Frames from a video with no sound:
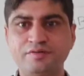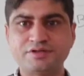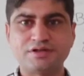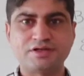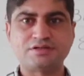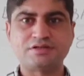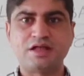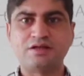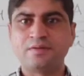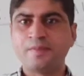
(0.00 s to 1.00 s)
we have discussed
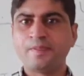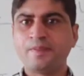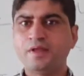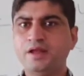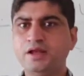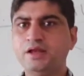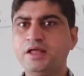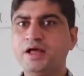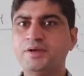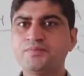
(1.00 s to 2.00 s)
that in
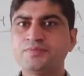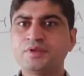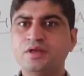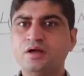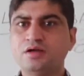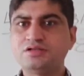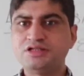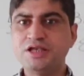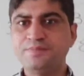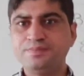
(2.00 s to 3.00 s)
India,
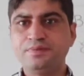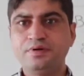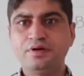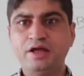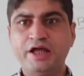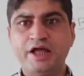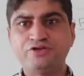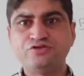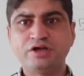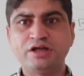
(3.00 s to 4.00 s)
cheap
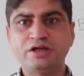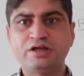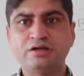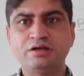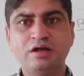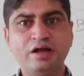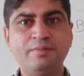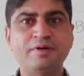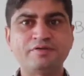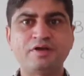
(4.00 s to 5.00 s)
educated
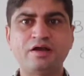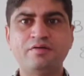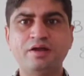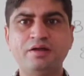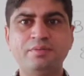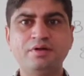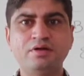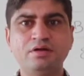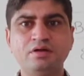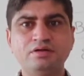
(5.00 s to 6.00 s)
laborers are
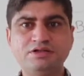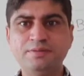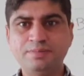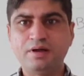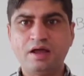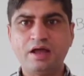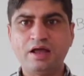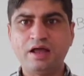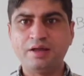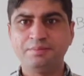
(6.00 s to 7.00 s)
available. Cheap,
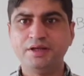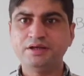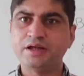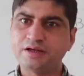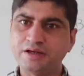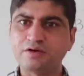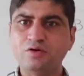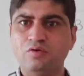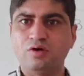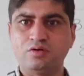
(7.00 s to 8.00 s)
I mean that at
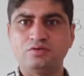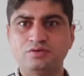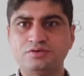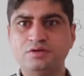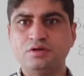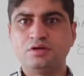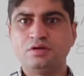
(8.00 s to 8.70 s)
lower cost.